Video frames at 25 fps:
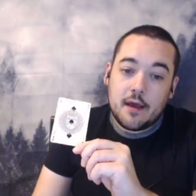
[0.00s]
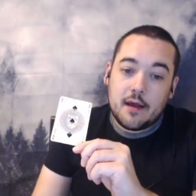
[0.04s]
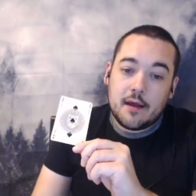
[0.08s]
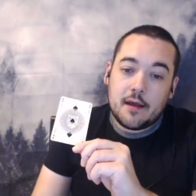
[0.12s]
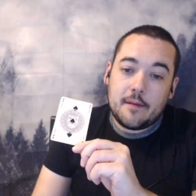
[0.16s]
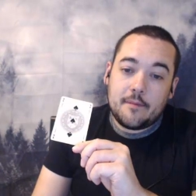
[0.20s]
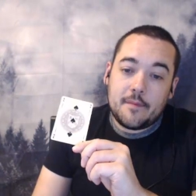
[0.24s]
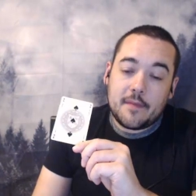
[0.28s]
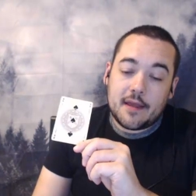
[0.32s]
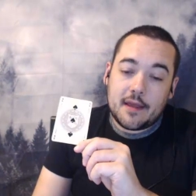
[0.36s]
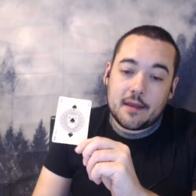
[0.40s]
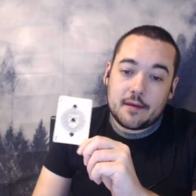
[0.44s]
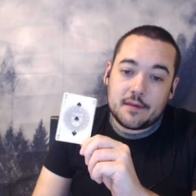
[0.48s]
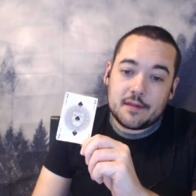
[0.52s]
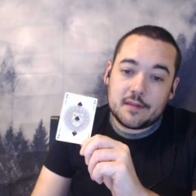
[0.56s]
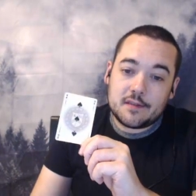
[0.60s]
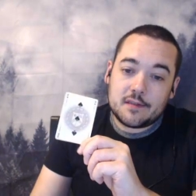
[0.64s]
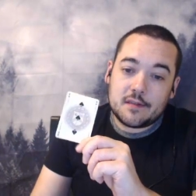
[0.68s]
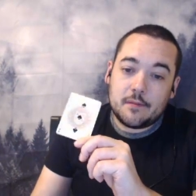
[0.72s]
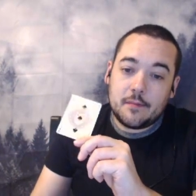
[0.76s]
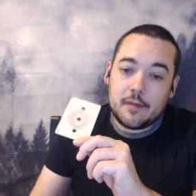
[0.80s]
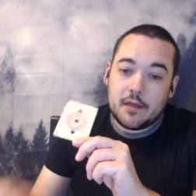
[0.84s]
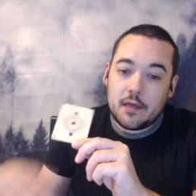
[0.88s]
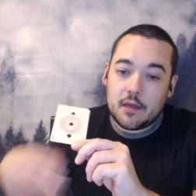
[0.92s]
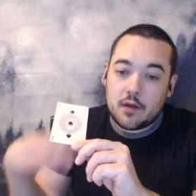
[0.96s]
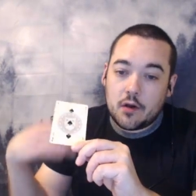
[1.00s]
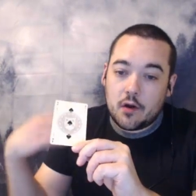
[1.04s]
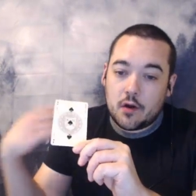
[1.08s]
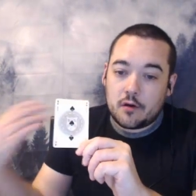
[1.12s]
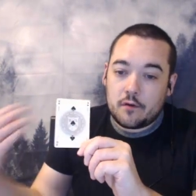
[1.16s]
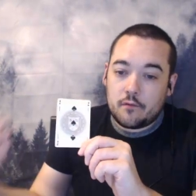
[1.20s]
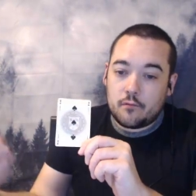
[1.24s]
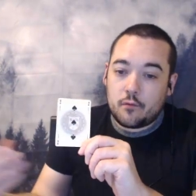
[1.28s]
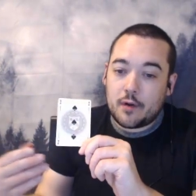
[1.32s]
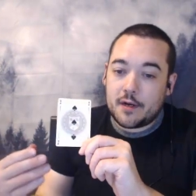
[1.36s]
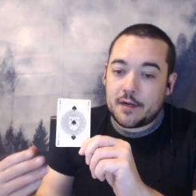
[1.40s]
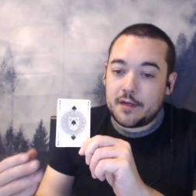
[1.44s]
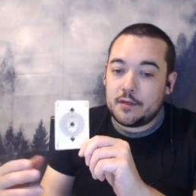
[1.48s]
Um, again, this can be a card
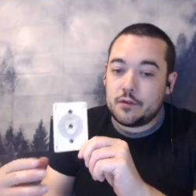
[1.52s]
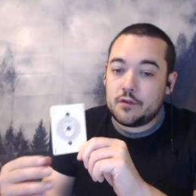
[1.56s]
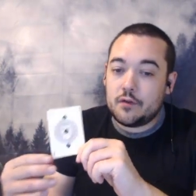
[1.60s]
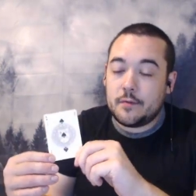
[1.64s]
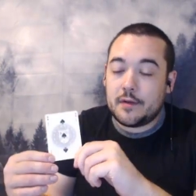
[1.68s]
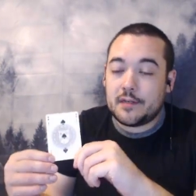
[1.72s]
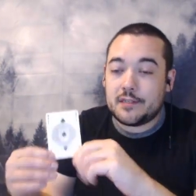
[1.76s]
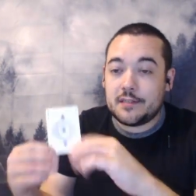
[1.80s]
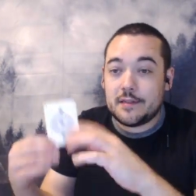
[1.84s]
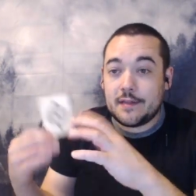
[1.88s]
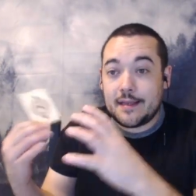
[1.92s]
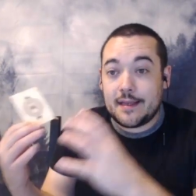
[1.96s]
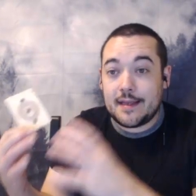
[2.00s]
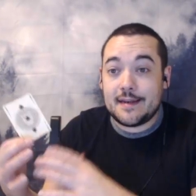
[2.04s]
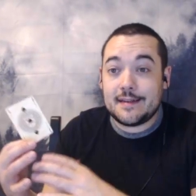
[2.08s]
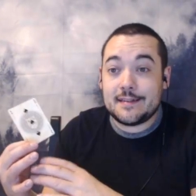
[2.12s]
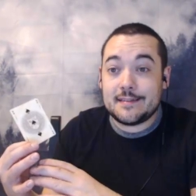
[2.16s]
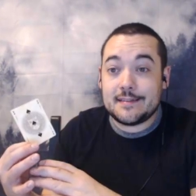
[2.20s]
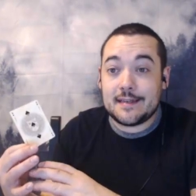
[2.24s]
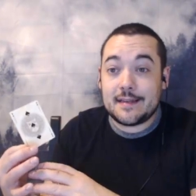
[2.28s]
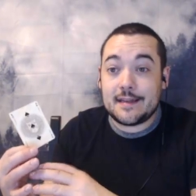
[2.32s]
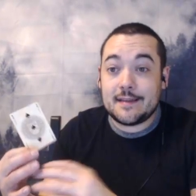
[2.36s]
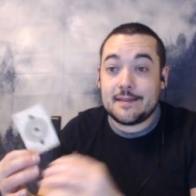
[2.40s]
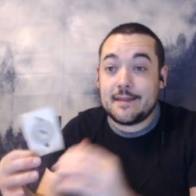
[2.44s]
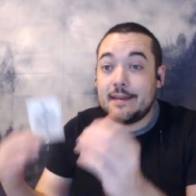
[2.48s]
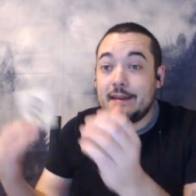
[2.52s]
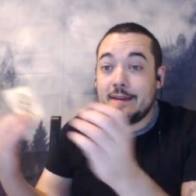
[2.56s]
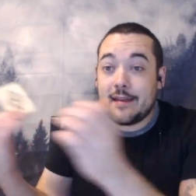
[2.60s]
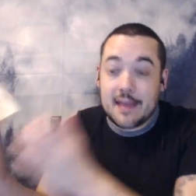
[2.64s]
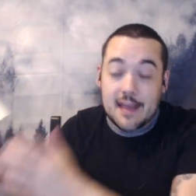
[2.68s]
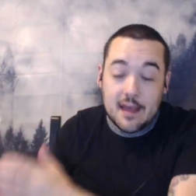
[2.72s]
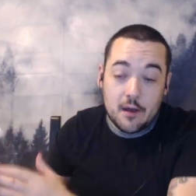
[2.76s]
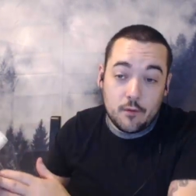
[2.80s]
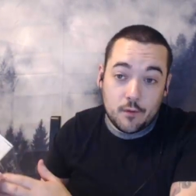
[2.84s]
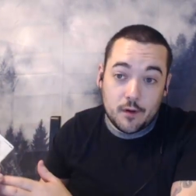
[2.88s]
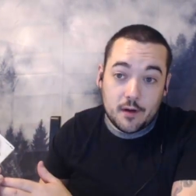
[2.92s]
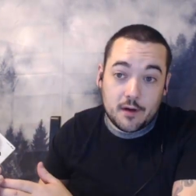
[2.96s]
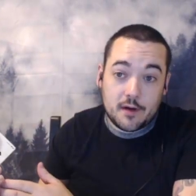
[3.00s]
of working too much and then getting sick and then you
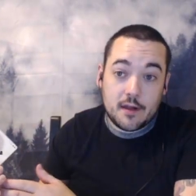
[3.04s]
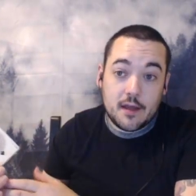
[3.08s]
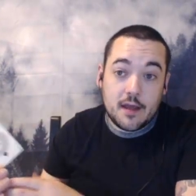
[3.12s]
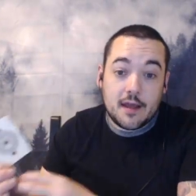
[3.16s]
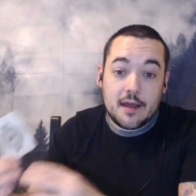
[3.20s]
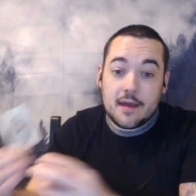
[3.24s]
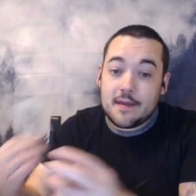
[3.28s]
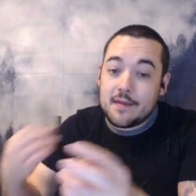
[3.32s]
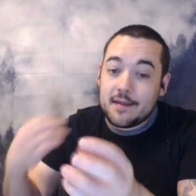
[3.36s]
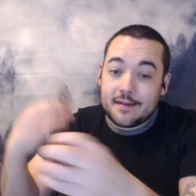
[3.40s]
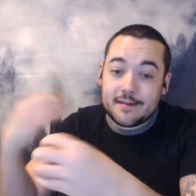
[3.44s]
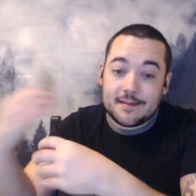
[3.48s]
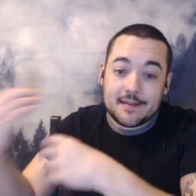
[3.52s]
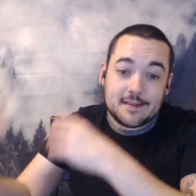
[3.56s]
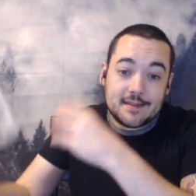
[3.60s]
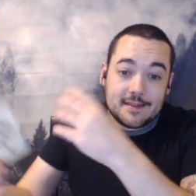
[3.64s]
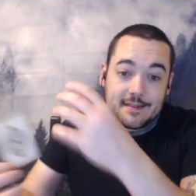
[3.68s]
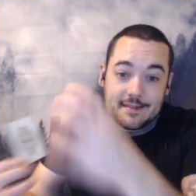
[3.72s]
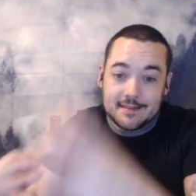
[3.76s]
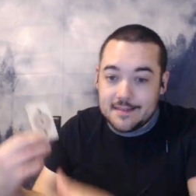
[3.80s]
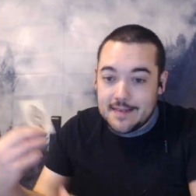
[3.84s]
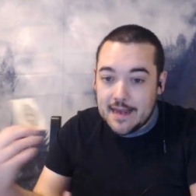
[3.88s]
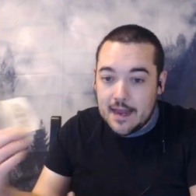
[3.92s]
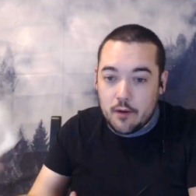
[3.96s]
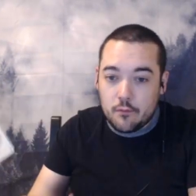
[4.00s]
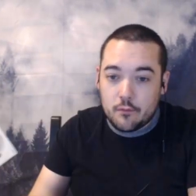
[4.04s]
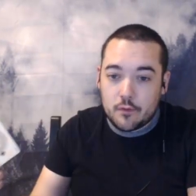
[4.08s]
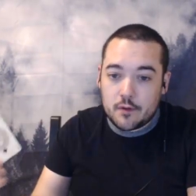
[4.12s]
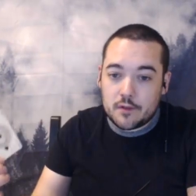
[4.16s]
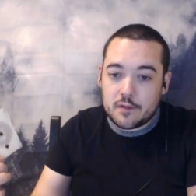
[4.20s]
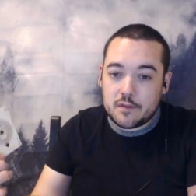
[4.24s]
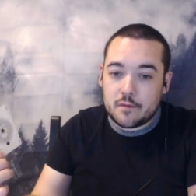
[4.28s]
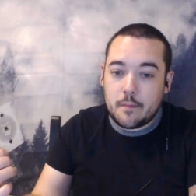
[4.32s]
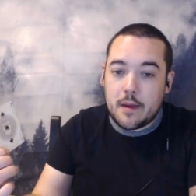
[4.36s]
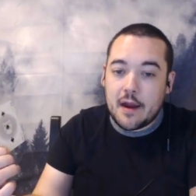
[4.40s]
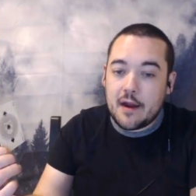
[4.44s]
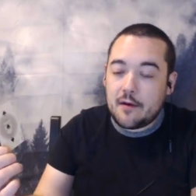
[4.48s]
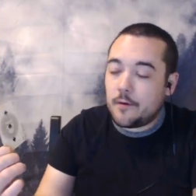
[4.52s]
can't work. And then it's like this downward
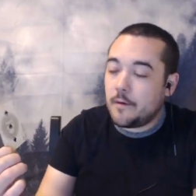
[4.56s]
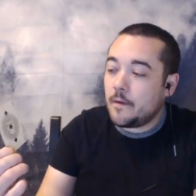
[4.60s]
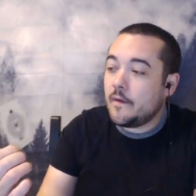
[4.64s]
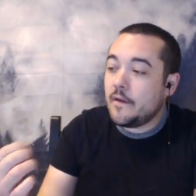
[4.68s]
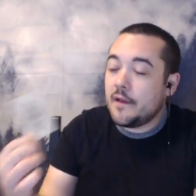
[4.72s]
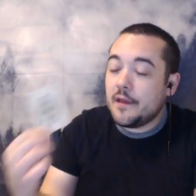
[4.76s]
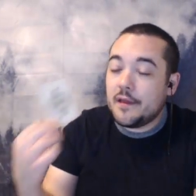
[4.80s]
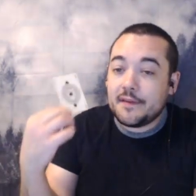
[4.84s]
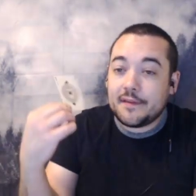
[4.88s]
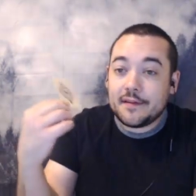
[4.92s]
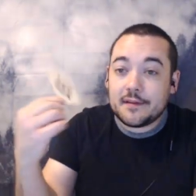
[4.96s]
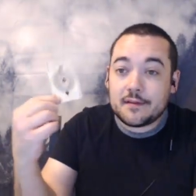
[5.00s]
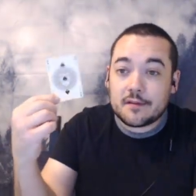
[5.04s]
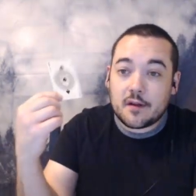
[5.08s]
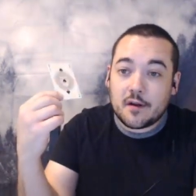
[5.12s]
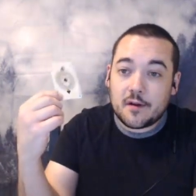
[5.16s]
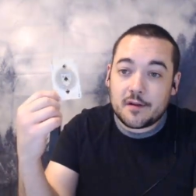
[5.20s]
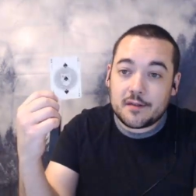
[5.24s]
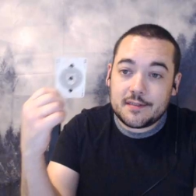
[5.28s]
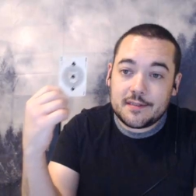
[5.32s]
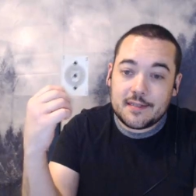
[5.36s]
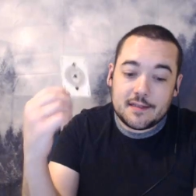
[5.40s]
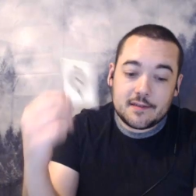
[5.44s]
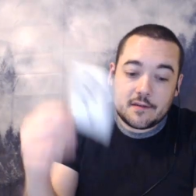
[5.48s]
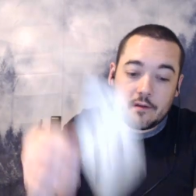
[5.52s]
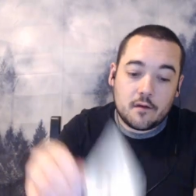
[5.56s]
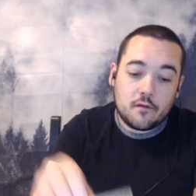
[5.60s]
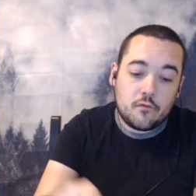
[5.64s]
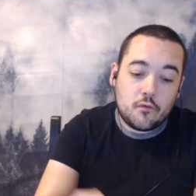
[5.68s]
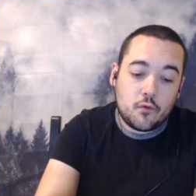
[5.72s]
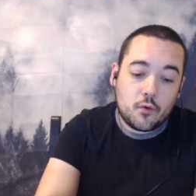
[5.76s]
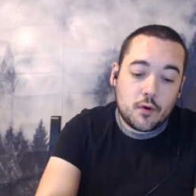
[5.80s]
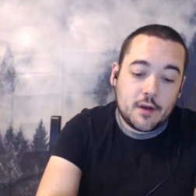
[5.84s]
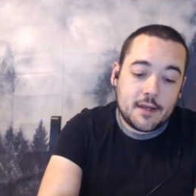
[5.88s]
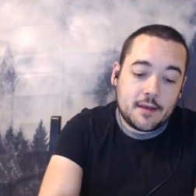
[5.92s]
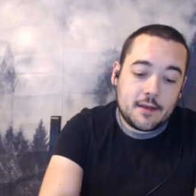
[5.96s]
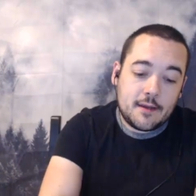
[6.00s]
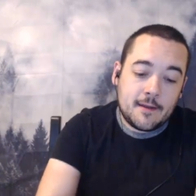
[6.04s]
spiral. This card says
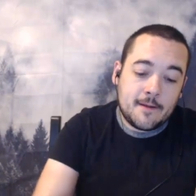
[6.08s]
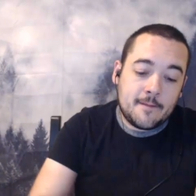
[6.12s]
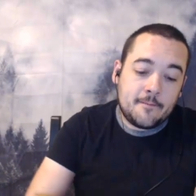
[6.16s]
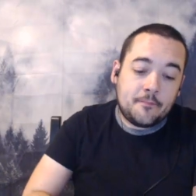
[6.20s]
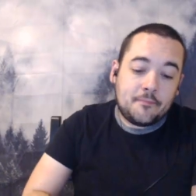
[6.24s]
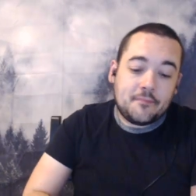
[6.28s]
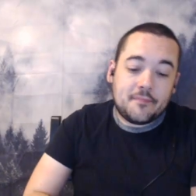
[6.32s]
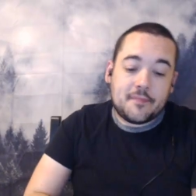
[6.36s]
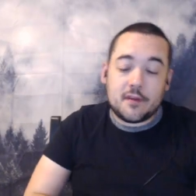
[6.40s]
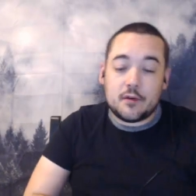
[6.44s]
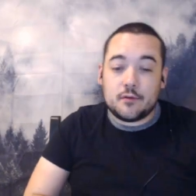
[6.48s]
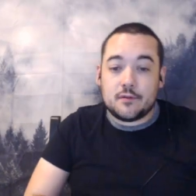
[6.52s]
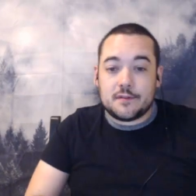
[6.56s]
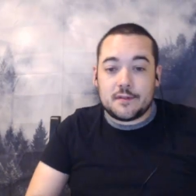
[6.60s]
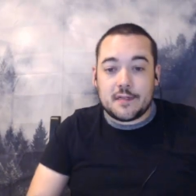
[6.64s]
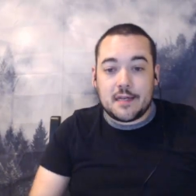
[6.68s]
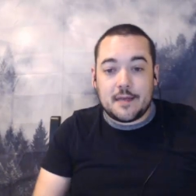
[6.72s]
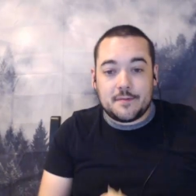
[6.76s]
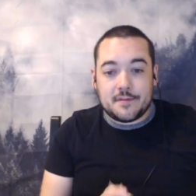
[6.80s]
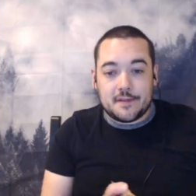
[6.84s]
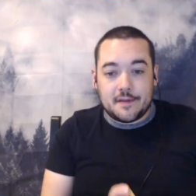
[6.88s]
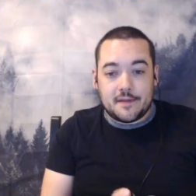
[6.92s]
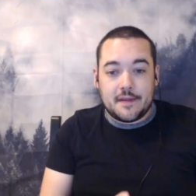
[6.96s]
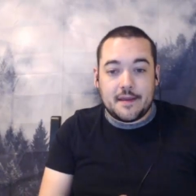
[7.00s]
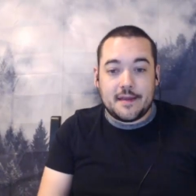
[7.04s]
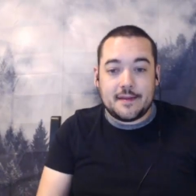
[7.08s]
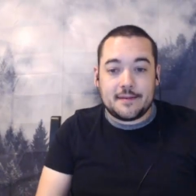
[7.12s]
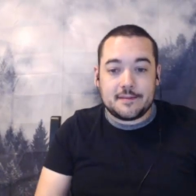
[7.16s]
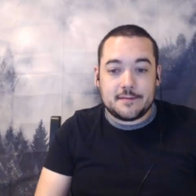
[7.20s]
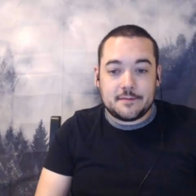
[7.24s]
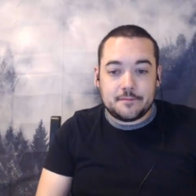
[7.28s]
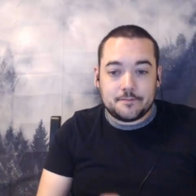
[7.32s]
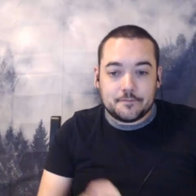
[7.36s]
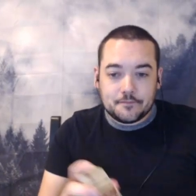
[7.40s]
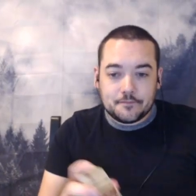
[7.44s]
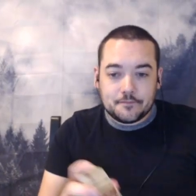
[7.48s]
avoid those types of things.